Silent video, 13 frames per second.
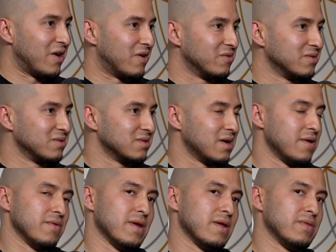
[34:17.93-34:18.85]
know
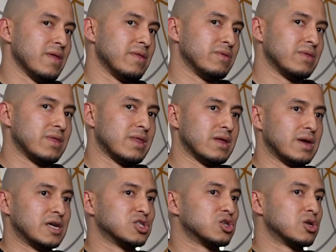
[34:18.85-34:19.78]
and and then the
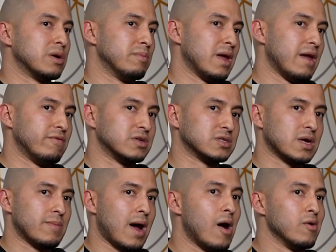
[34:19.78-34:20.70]
extreme behaviors
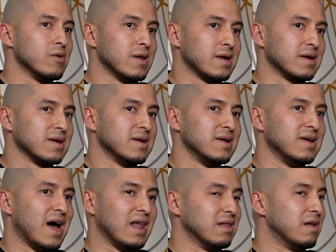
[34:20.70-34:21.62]
come out like
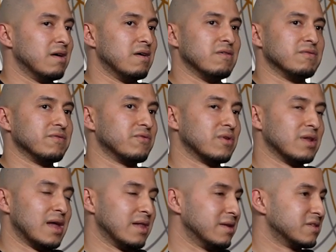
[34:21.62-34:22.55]
i love
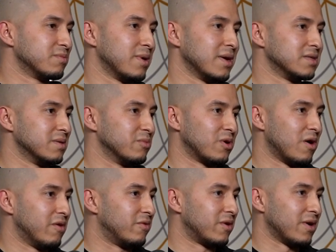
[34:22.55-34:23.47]
relentless by tim
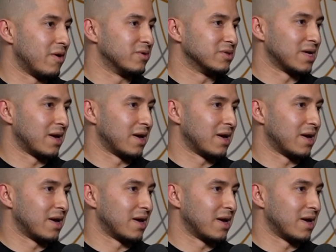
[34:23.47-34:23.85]
grover that was